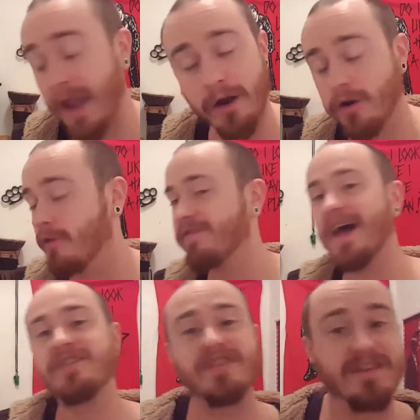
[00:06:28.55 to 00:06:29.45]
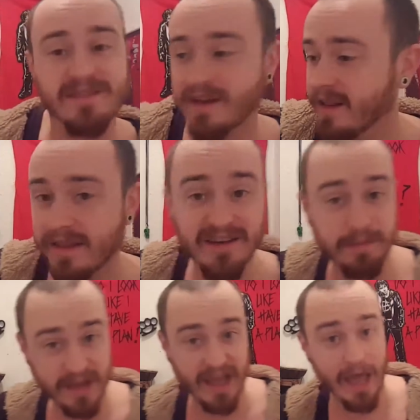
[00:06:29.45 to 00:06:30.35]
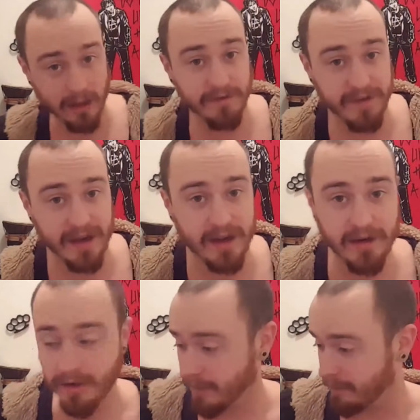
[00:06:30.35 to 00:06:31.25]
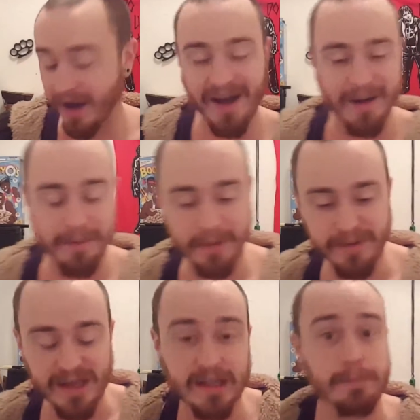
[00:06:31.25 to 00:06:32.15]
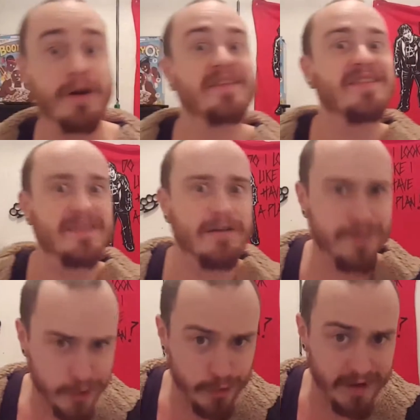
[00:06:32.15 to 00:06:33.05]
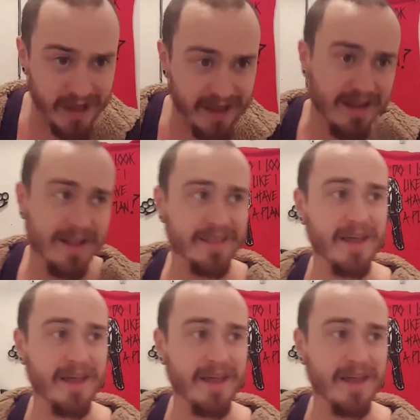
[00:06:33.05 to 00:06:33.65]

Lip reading: I don't know if that's just that he's being elevated by being in the presence of the New Day,